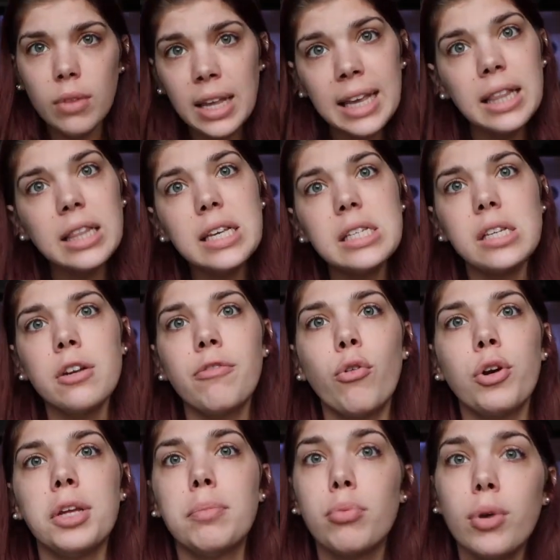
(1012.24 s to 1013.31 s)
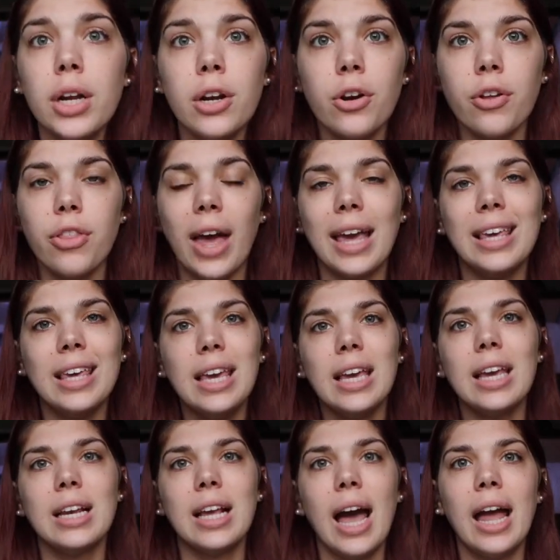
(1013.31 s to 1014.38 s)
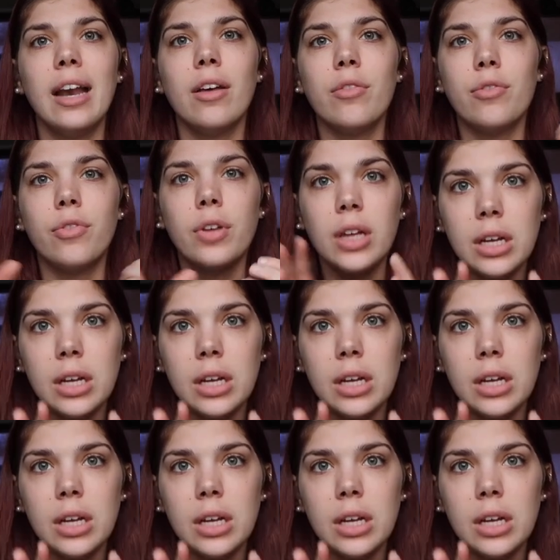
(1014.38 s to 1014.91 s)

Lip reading: At least in a 40 breeder, that heat can kind of